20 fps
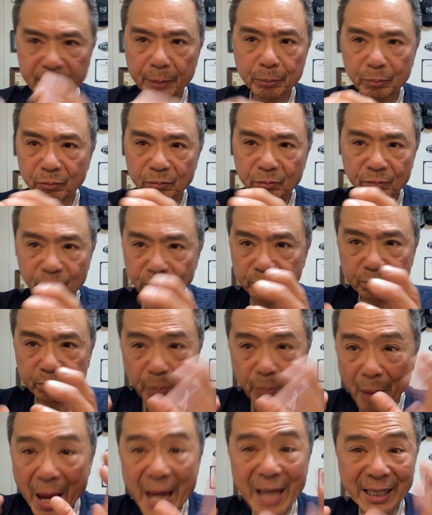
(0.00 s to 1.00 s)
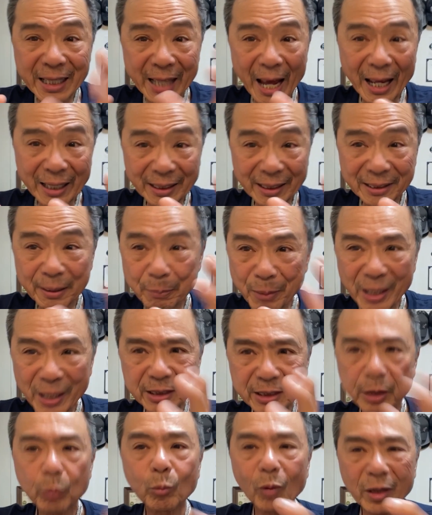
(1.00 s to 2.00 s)
them mad at it. It
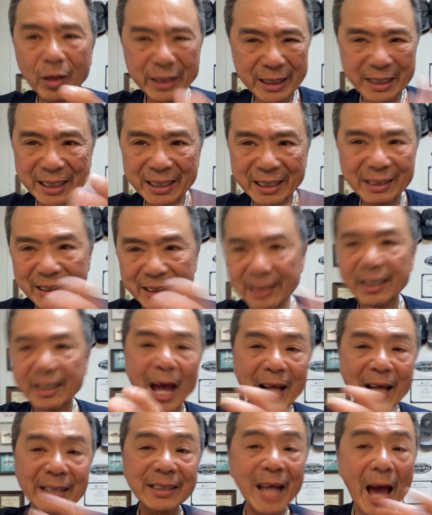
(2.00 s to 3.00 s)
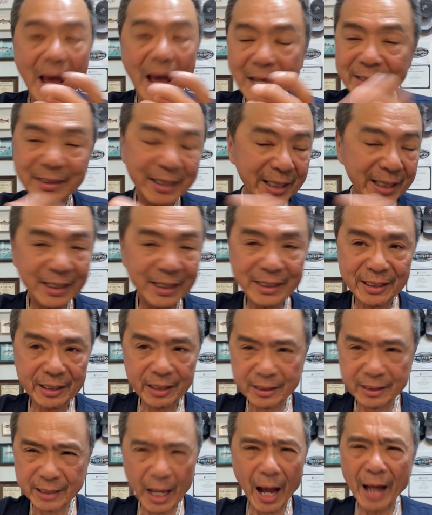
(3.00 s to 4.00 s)
makes them want to kill it and eat
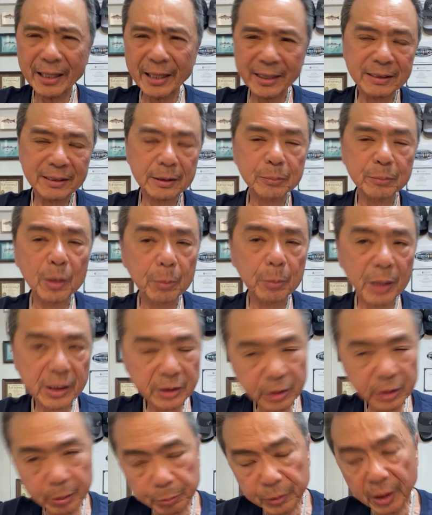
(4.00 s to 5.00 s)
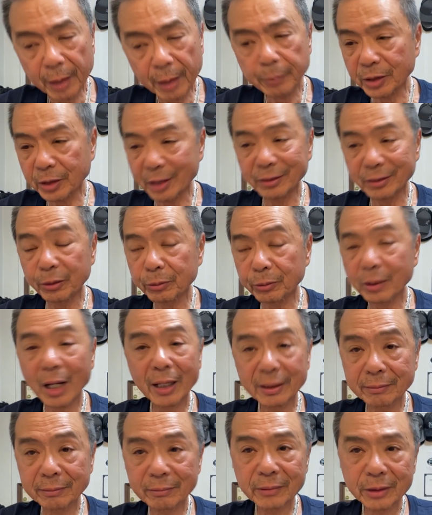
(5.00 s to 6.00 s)
it. I get them to bite sometimes, and they're
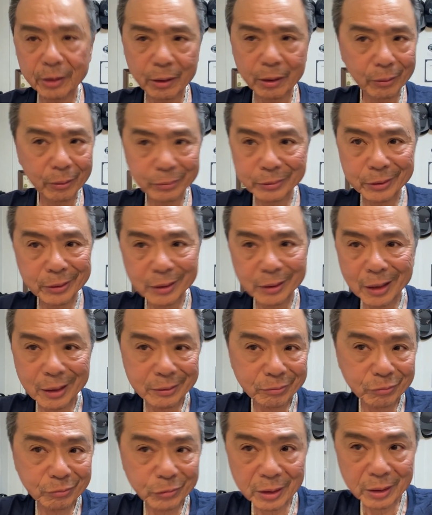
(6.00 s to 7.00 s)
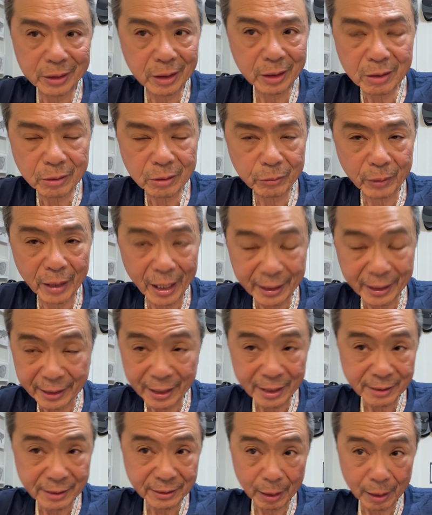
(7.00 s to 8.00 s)
not really hungry. I
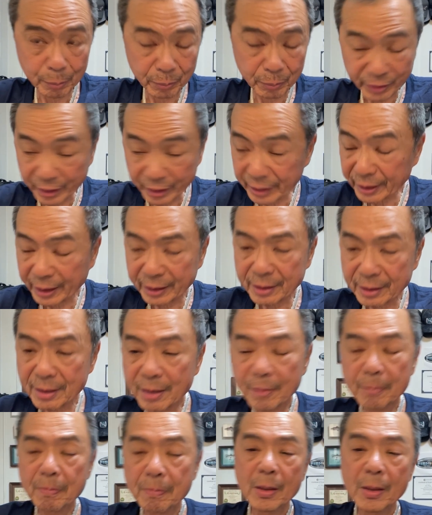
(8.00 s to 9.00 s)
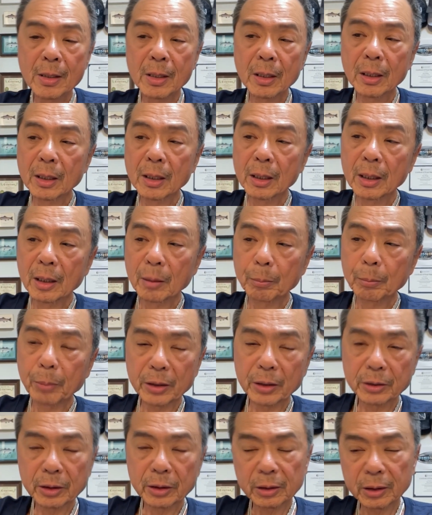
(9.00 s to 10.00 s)
guess I'm thinking,
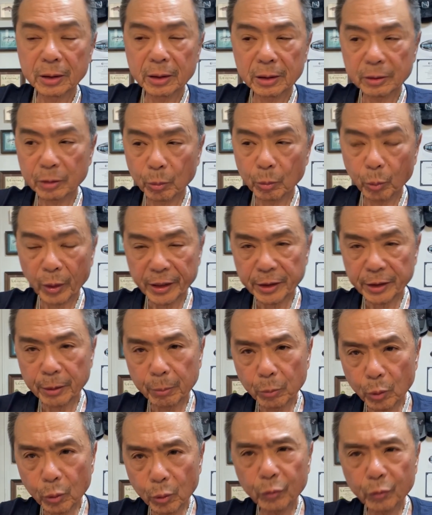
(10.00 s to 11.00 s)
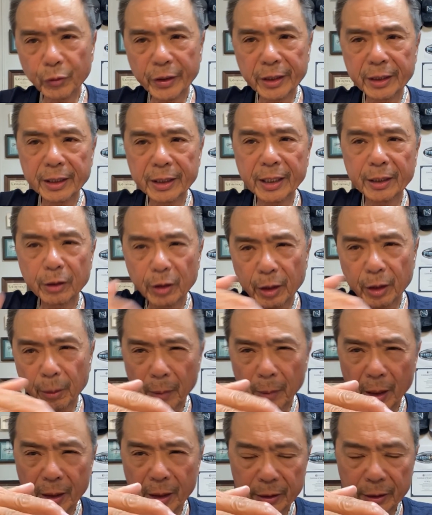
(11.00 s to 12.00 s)
but the way you move it,
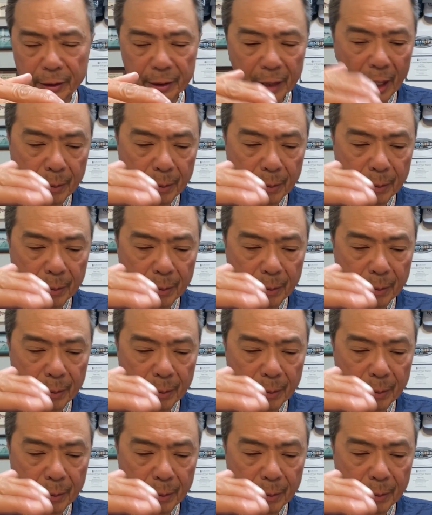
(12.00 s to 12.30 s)
it